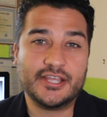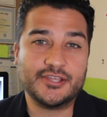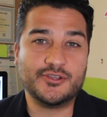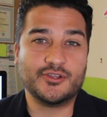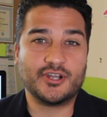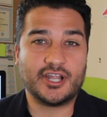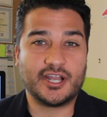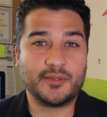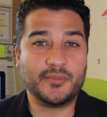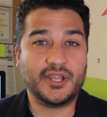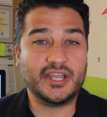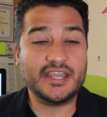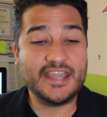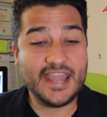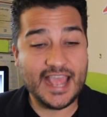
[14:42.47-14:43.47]
You know what I
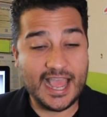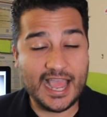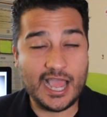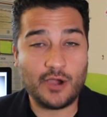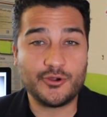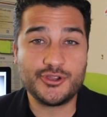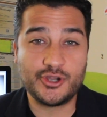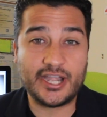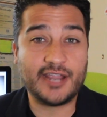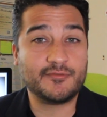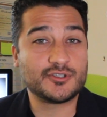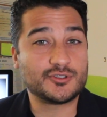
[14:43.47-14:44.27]
mean? Now you're able